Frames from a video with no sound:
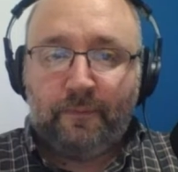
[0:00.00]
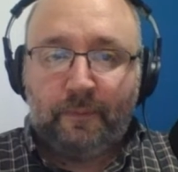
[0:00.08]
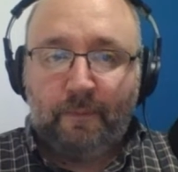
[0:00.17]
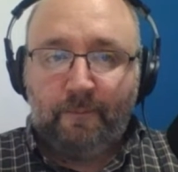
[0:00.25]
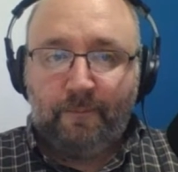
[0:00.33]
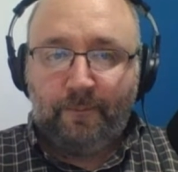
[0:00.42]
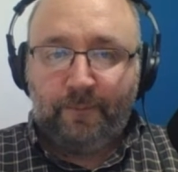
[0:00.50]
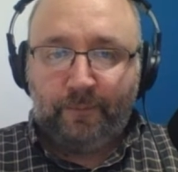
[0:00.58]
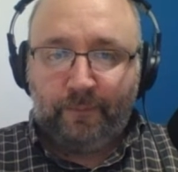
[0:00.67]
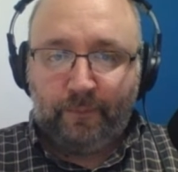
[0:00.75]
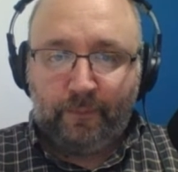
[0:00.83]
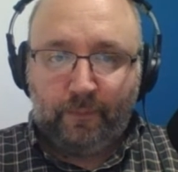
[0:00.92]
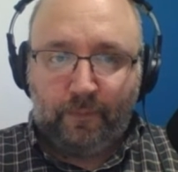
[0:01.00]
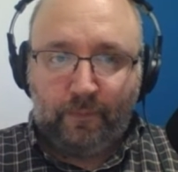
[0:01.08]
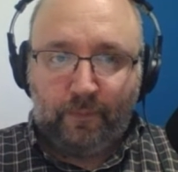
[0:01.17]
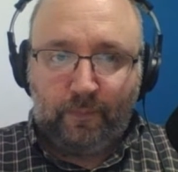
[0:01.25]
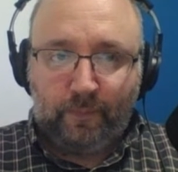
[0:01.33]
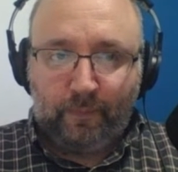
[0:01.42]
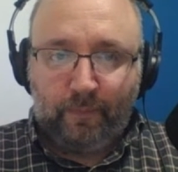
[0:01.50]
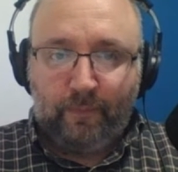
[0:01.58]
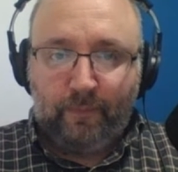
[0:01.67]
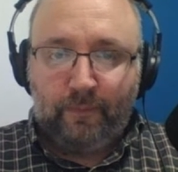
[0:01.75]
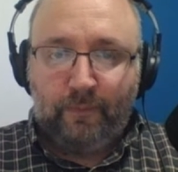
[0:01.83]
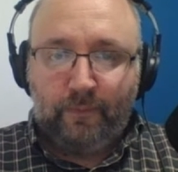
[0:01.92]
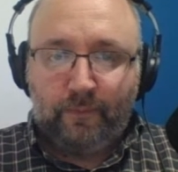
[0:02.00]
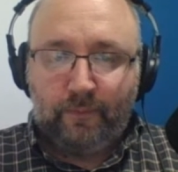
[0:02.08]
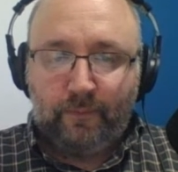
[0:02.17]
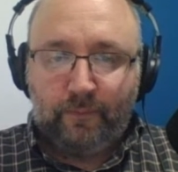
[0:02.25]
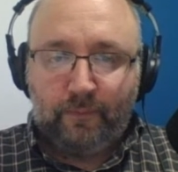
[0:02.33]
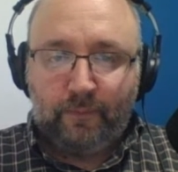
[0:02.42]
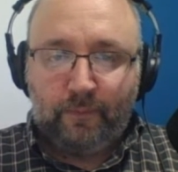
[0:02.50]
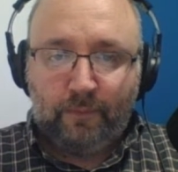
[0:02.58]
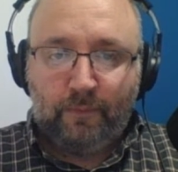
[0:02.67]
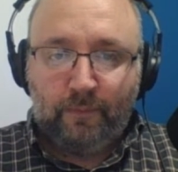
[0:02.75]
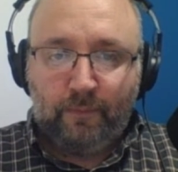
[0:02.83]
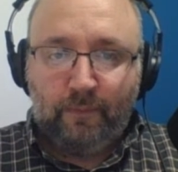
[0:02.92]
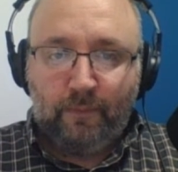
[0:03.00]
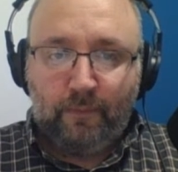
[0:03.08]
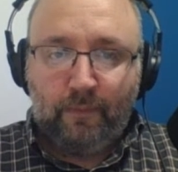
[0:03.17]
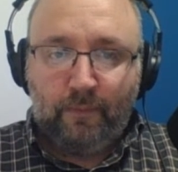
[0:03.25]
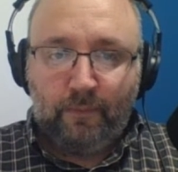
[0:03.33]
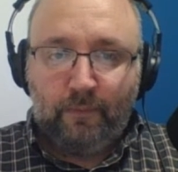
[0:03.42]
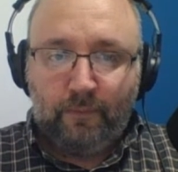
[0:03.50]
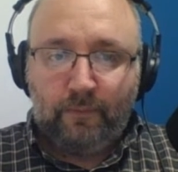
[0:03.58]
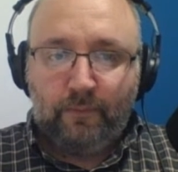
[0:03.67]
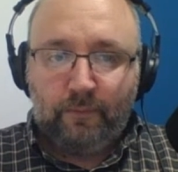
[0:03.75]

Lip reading: This person isn't speaking.